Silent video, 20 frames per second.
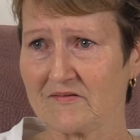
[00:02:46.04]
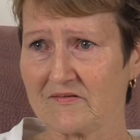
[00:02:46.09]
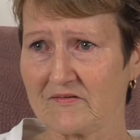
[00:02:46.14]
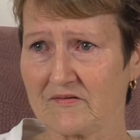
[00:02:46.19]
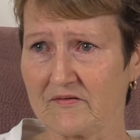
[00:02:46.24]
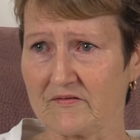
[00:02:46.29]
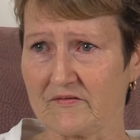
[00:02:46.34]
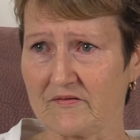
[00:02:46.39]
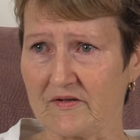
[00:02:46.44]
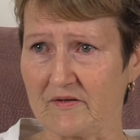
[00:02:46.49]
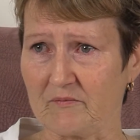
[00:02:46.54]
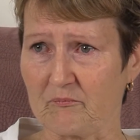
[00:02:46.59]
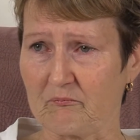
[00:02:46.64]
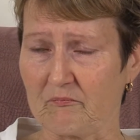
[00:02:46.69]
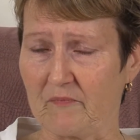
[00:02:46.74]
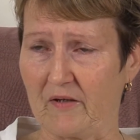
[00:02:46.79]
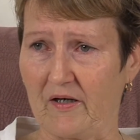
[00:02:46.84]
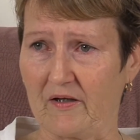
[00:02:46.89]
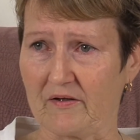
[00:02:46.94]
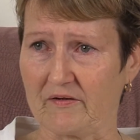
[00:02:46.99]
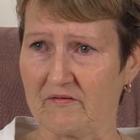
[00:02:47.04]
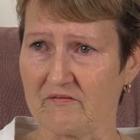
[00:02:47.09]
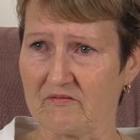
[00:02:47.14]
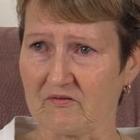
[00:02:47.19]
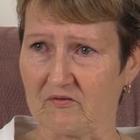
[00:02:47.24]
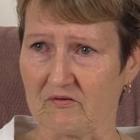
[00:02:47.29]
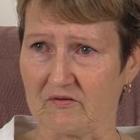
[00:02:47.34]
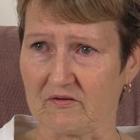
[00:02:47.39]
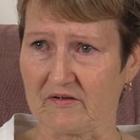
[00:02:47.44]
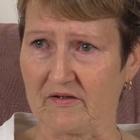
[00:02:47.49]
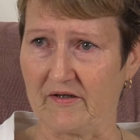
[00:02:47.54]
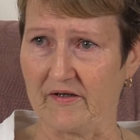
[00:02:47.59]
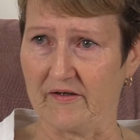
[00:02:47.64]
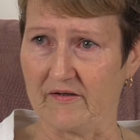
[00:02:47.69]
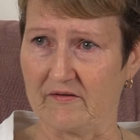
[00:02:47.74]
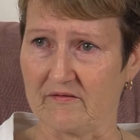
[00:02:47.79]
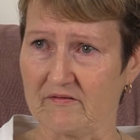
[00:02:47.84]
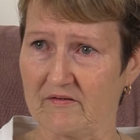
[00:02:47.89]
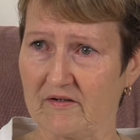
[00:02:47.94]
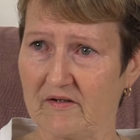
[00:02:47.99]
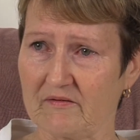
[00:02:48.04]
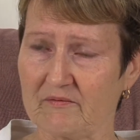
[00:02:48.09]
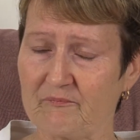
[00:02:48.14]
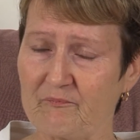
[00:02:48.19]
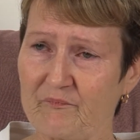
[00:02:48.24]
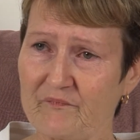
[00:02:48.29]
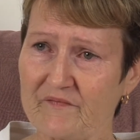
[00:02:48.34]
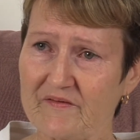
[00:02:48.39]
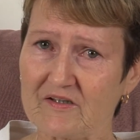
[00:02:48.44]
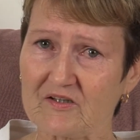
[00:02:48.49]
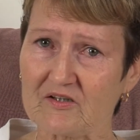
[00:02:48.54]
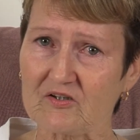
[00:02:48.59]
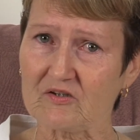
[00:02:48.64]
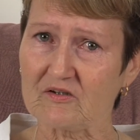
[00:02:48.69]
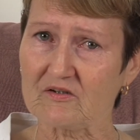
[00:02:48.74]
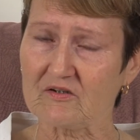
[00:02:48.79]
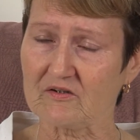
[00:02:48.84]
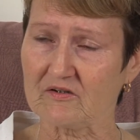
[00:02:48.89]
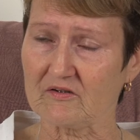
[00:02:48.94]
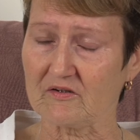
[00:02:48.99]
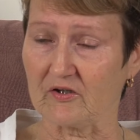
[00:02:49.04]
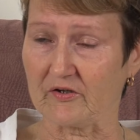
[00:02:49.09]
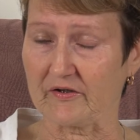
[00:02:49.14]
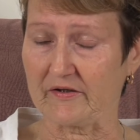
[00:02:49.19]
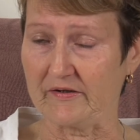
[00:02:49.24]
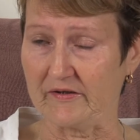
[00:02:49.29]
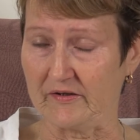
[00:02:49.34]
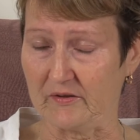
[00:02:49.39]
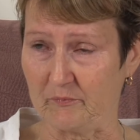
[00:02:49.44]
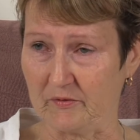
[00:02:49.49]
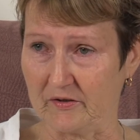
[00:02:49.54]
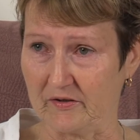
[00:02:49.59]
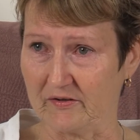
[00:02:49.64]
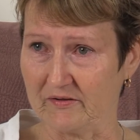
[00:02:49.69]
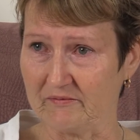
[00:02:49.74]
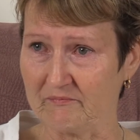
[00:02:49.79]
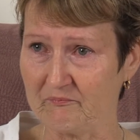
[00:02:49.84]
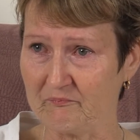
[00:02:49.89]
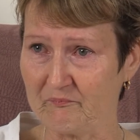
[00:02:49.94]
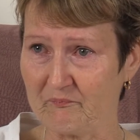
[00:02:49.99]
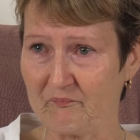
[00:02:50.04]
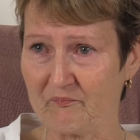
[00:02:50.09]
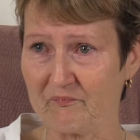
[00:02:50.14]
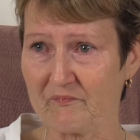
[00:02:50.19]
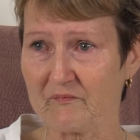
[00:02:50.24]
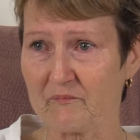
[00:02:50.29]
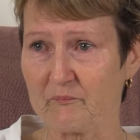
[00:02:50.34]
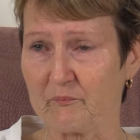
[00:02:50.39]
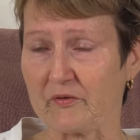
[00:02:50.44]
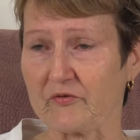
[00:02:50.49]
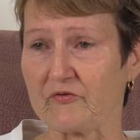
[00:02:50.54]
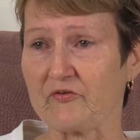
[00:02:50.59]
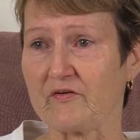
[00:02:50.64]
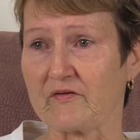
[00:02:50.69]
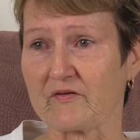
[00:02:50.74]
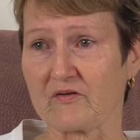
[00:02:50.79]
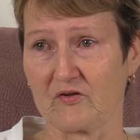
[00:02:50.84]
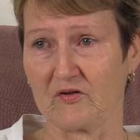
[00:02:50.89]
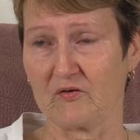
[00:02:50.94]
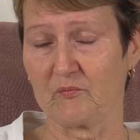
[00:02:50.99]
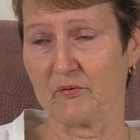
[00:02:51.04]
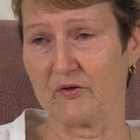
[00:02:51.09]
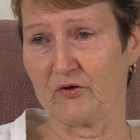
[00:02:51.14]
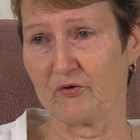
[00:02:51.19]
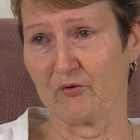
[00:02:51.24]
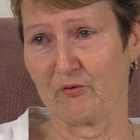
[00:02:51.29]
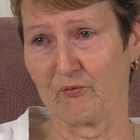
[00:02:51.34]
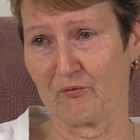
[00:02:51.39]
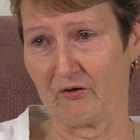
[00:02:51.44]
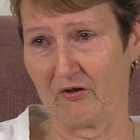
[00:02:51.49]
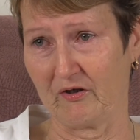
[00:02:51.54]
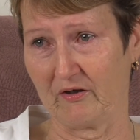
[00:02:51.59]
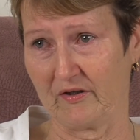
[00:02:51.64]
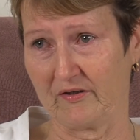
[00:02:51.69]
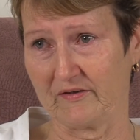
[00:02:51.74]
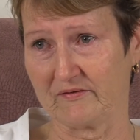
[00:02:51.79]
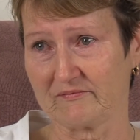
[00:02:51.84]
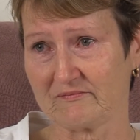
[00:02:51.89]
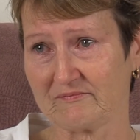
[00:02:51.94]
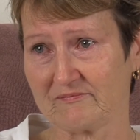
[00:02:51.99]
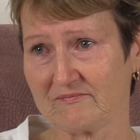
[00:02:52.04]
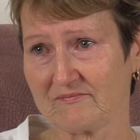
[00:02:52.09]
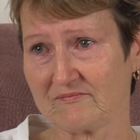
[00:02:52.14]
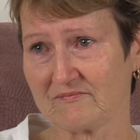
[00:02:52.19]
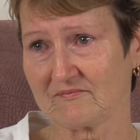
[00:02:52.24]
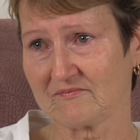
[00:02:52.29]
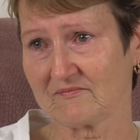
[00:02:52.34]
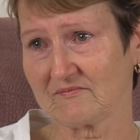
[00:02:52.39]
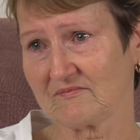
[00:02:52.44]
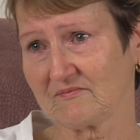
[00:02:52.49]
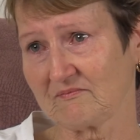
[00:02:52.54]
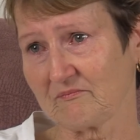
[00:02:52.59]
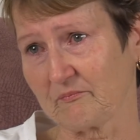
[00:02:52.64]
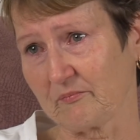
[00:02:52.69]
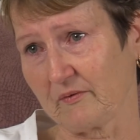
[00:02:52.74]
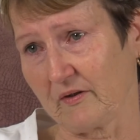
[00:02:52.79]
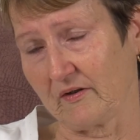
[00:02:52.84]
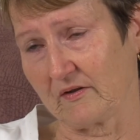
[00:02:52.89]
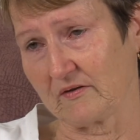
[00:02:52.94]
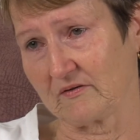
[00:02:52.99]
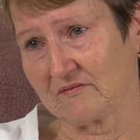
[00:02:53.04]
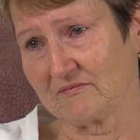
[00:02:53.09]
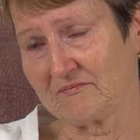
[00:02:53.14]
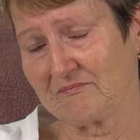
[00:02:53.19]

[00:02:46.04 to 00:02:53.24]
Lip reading: She said, "Marley's got cancer, leukemia, but she's going to be all right." But